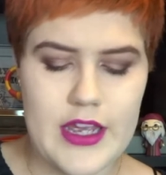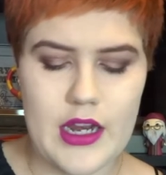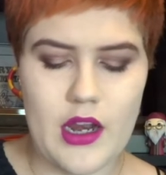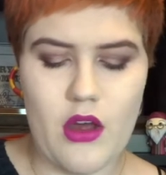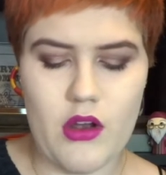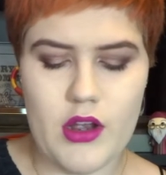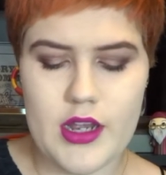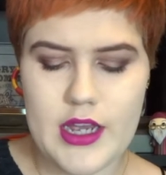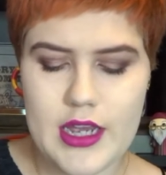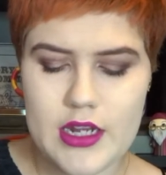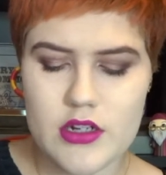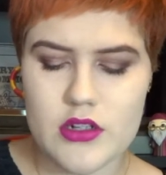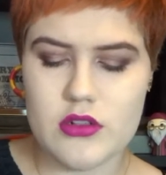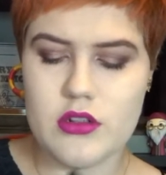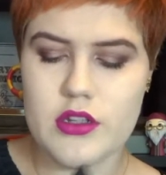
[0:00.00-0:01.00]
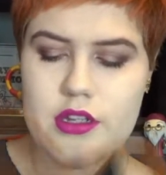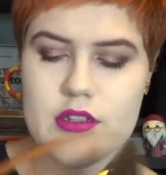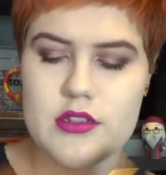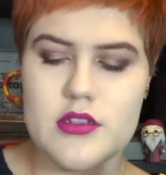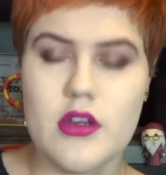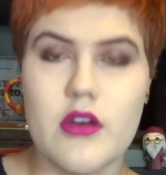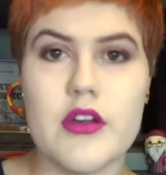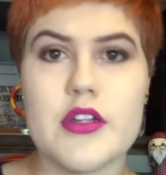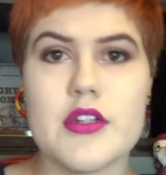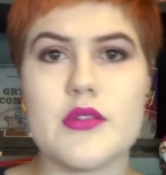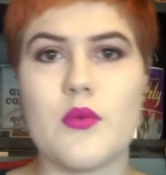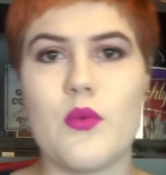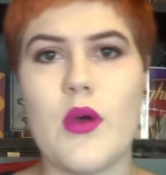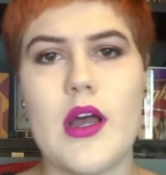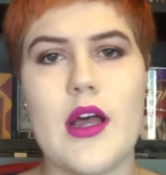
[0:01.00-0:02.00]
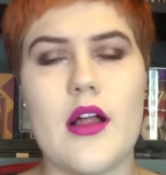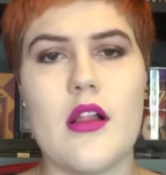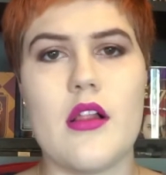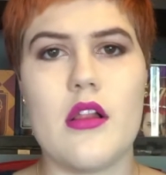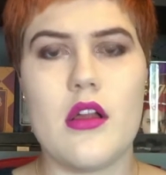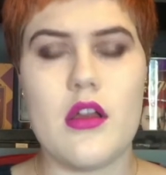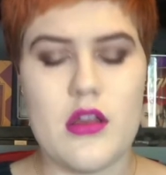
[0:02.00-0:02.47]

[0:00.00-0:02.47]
a long handle inside as well,